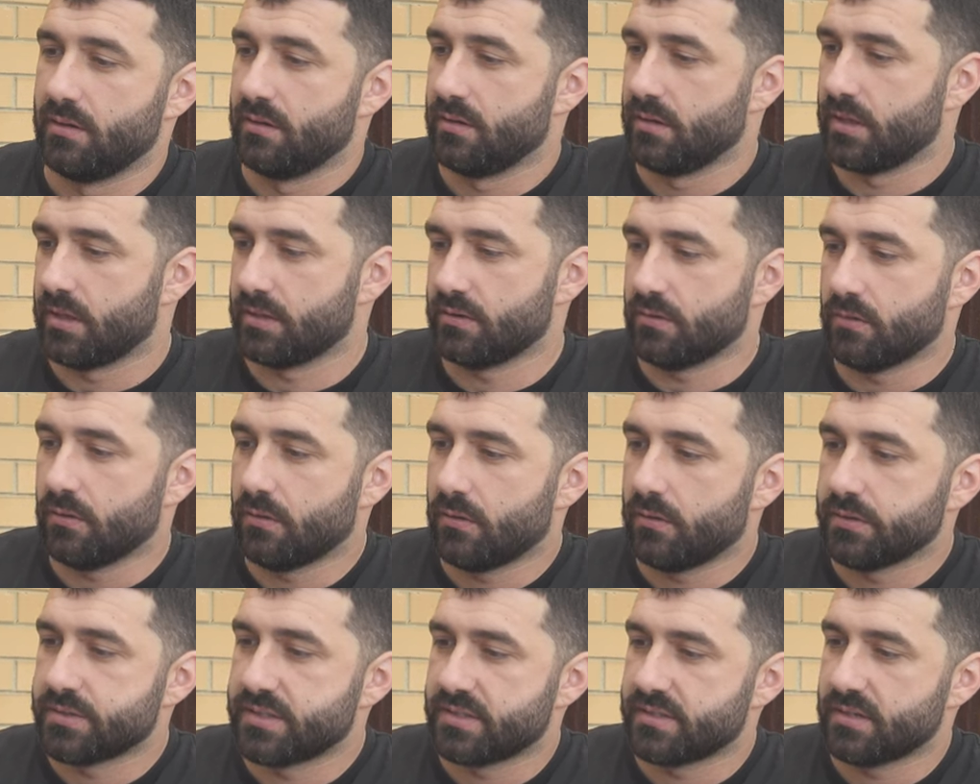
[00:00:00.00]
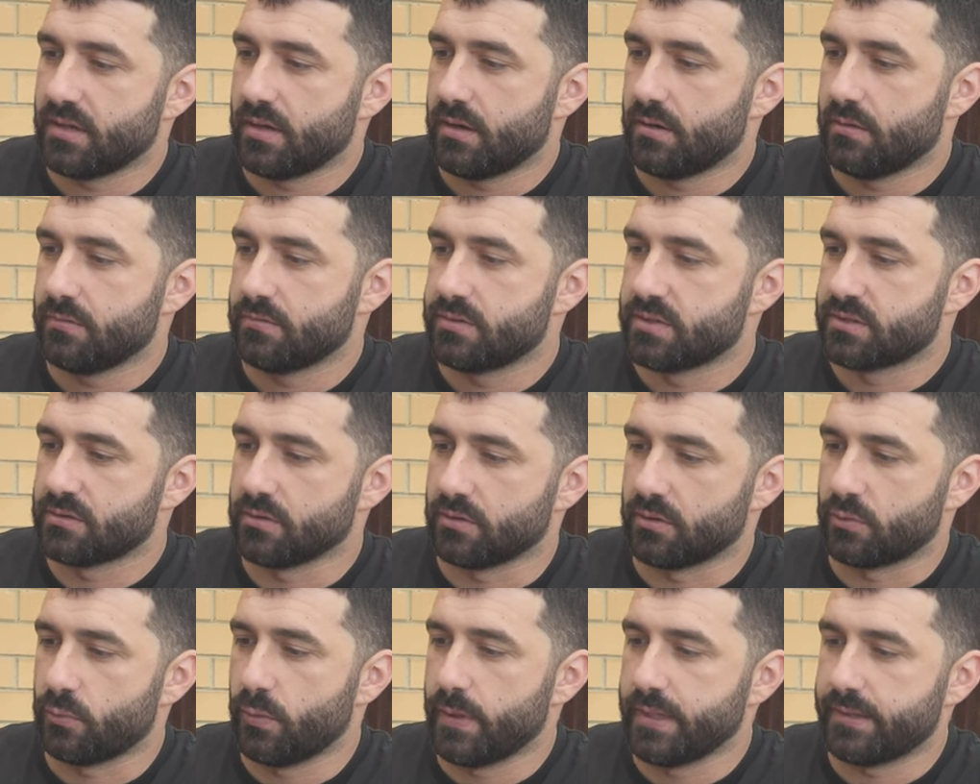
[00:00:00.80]
Hey guys, so just got
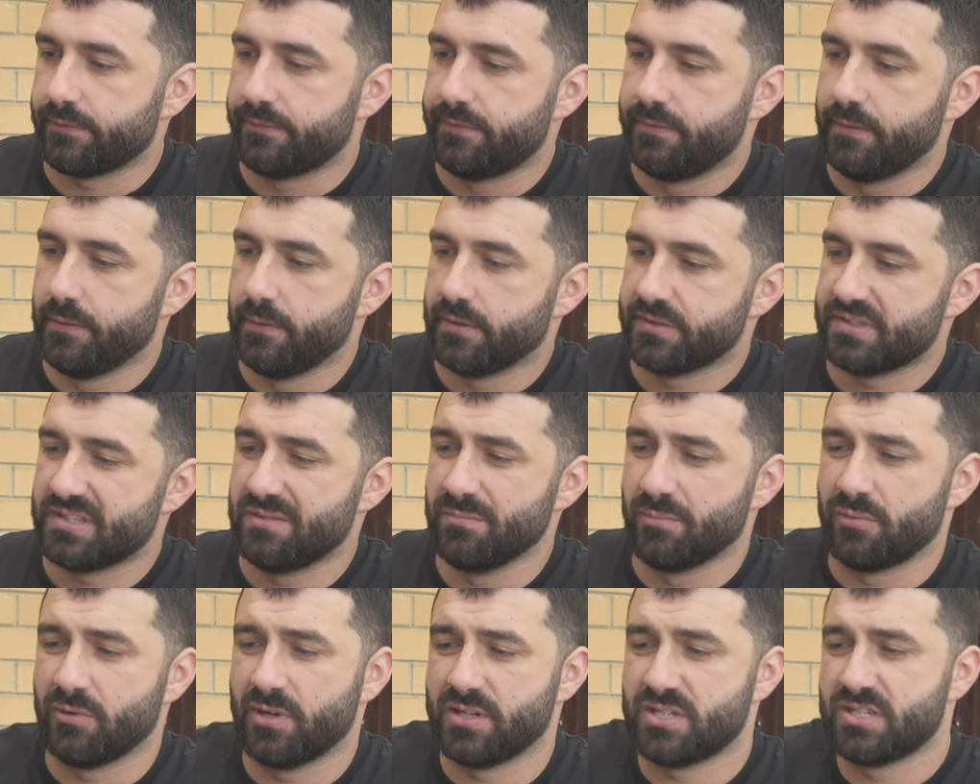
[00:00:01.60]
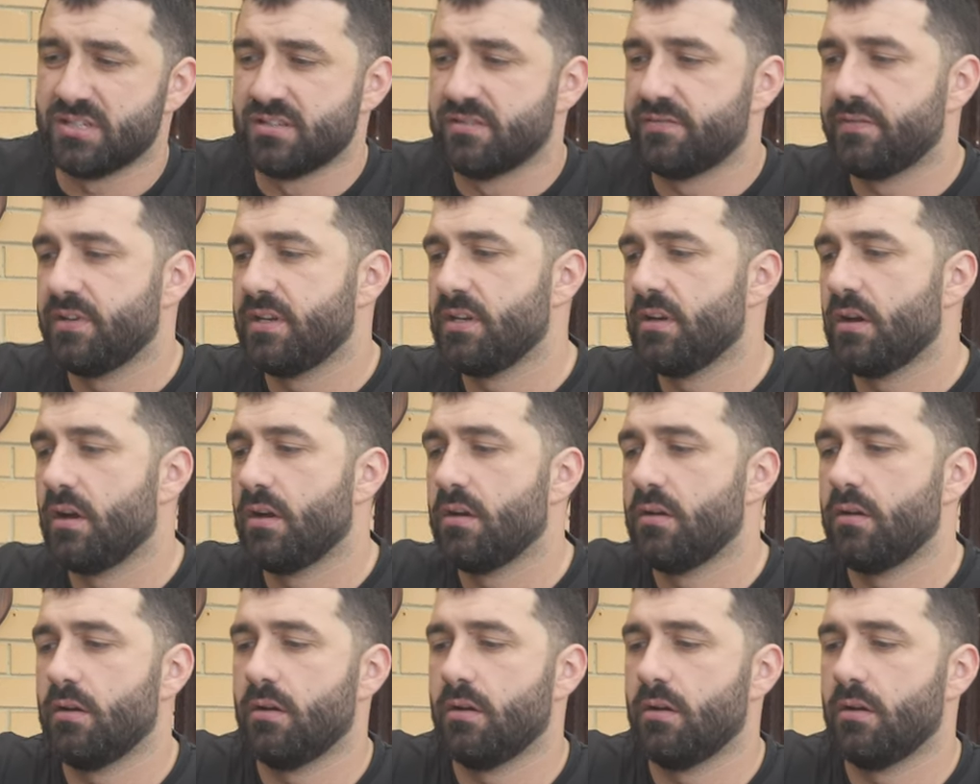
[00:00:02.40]
a quick first impressions video